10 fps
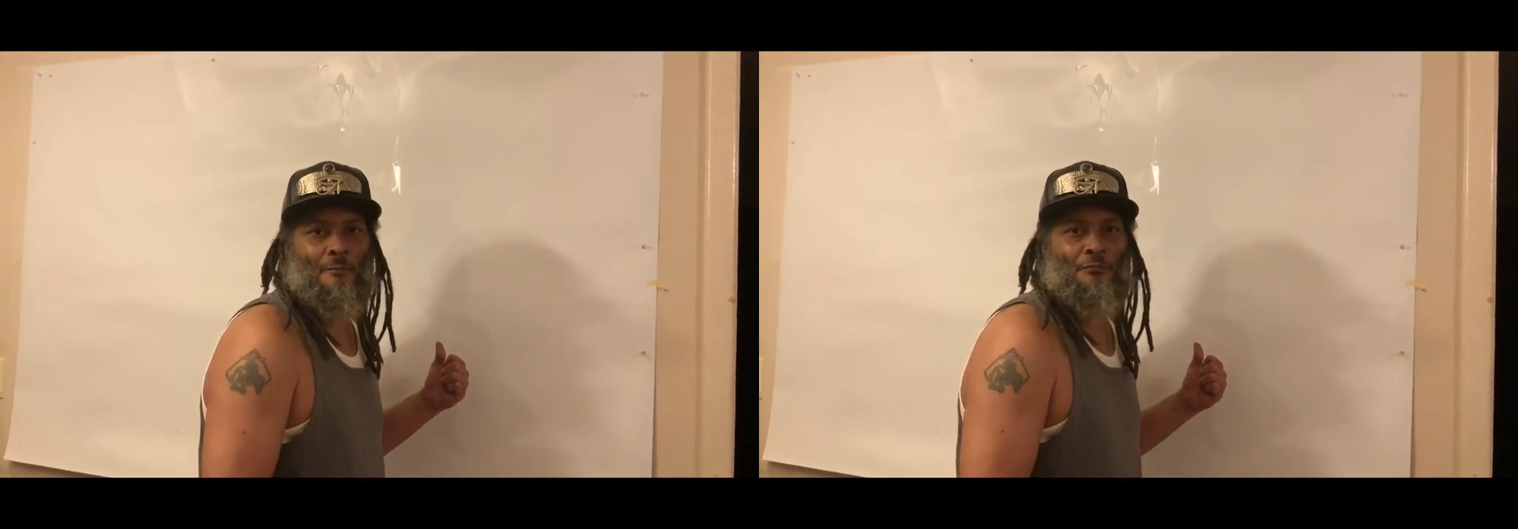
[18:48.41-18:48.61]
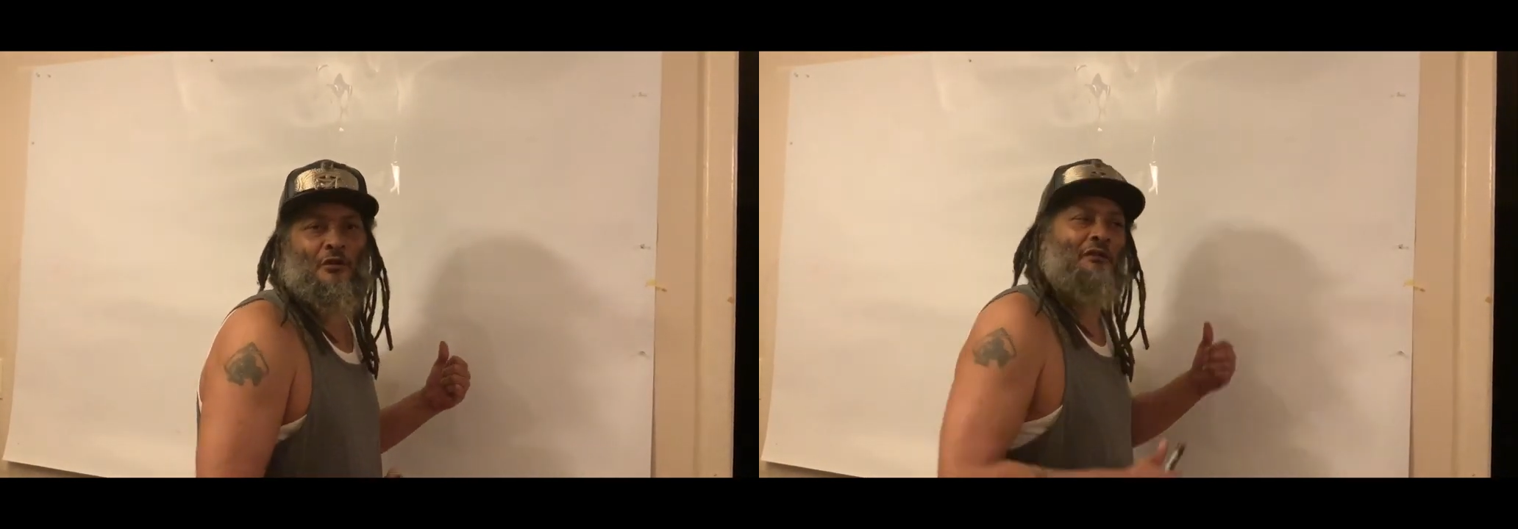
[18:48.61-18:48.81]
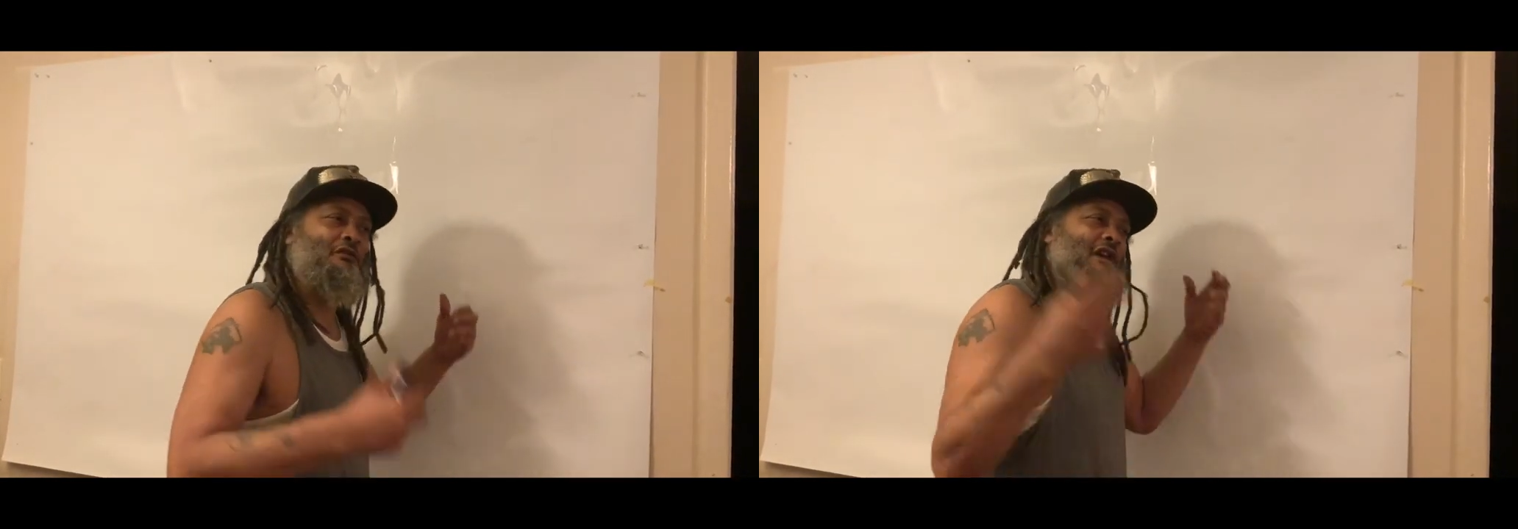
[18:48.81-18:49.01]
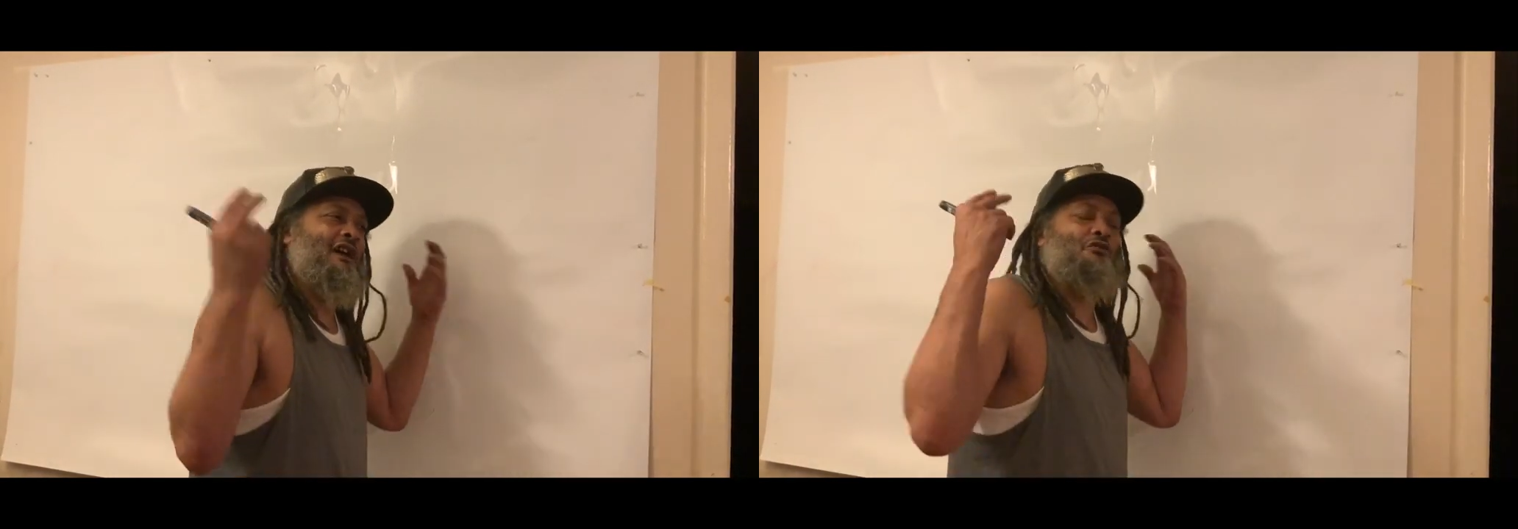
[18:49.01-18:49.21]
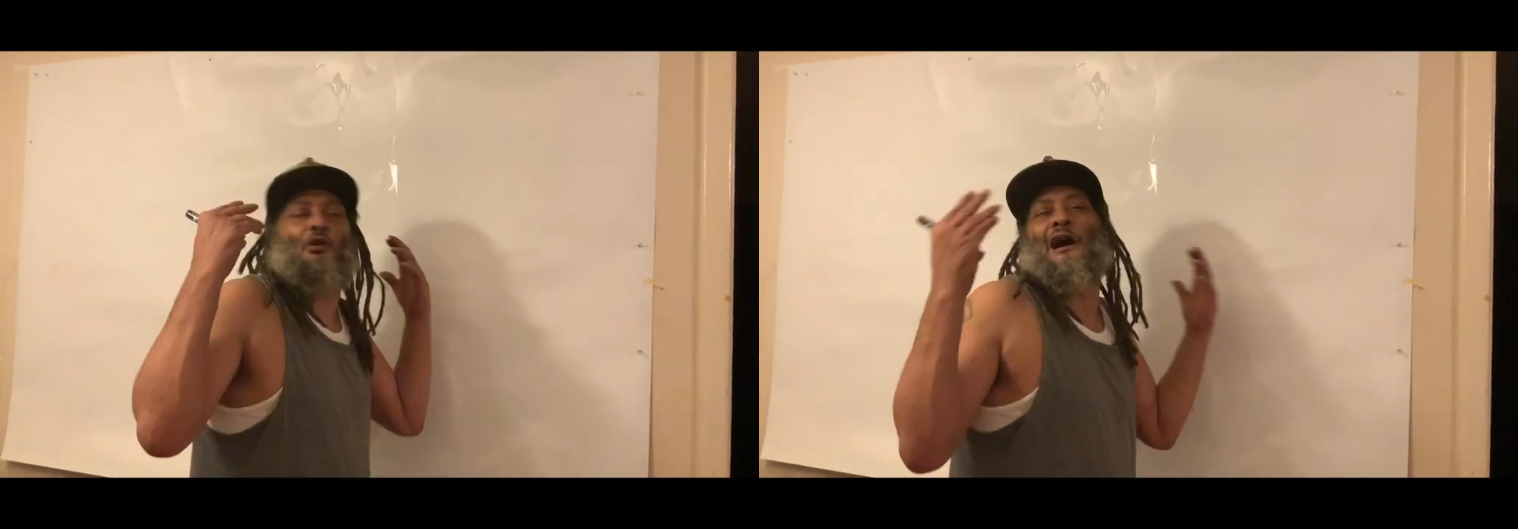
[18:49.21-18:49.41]
You haven't
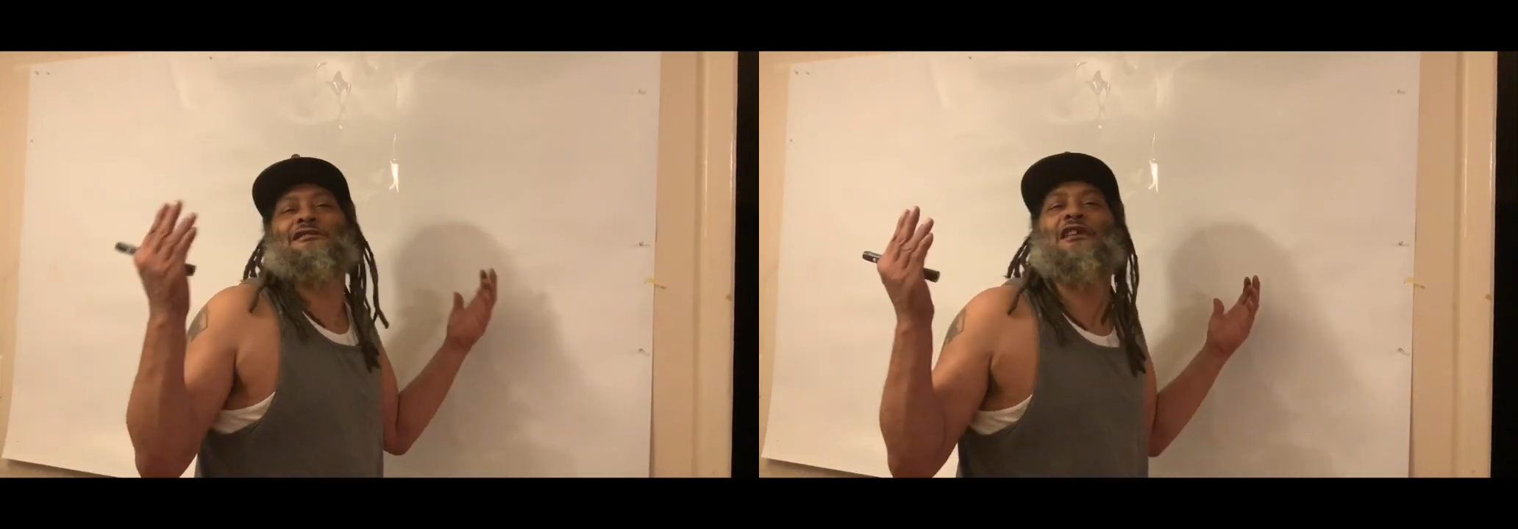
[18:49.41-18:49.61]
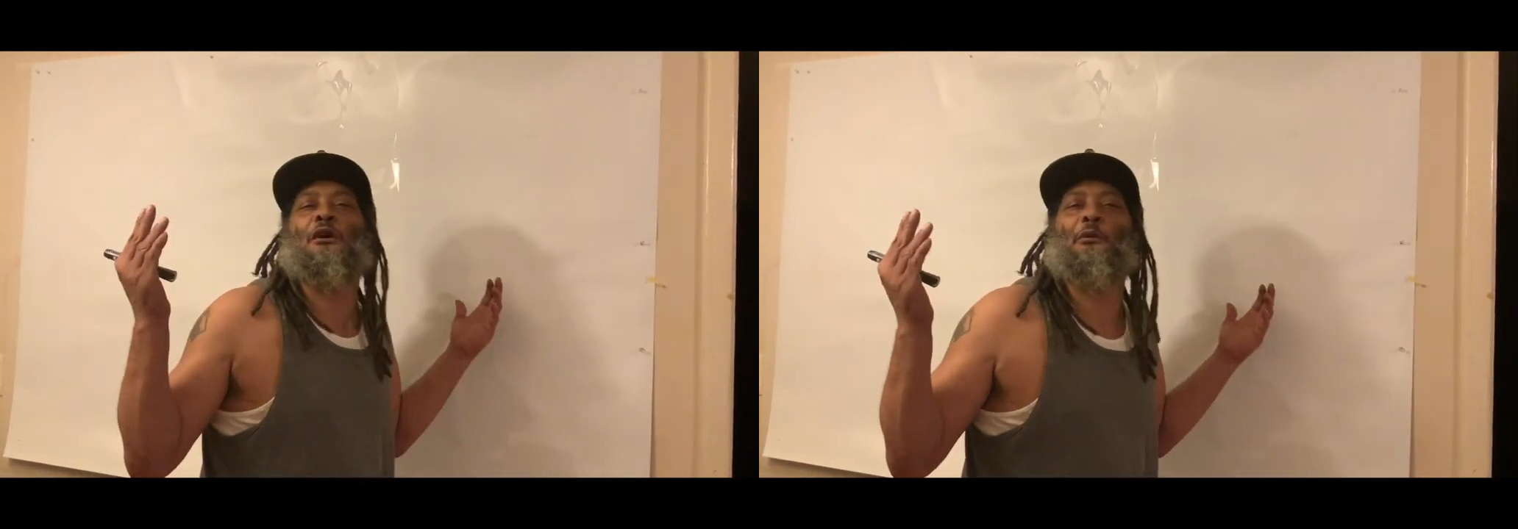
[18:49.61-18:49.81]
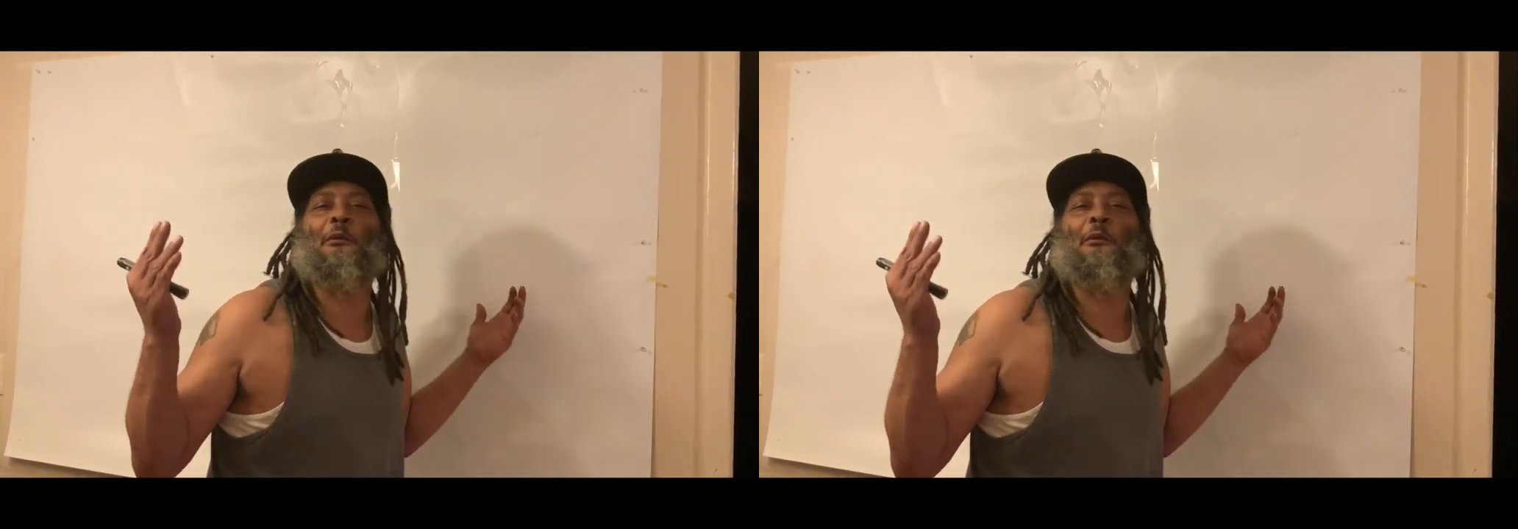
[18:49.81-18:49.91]
had no idea what